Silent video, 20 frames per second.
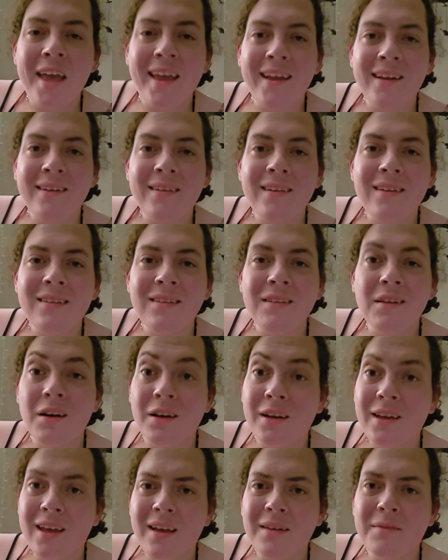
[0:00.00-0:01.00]
And they,
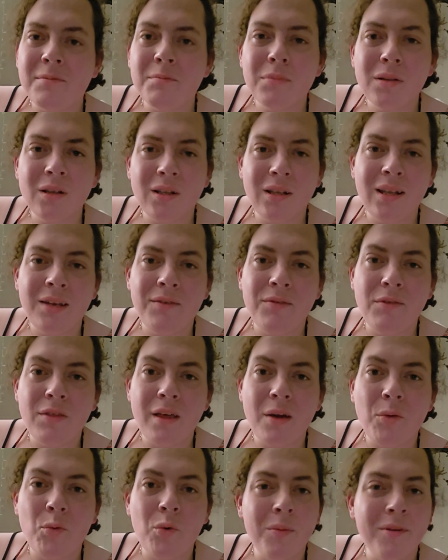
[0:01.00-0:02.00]
again, believed
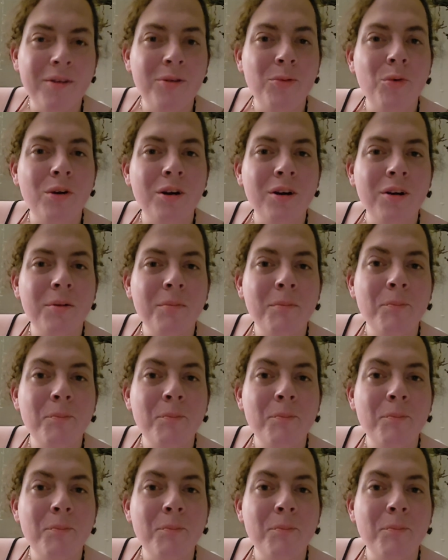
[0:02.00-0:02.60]
that women were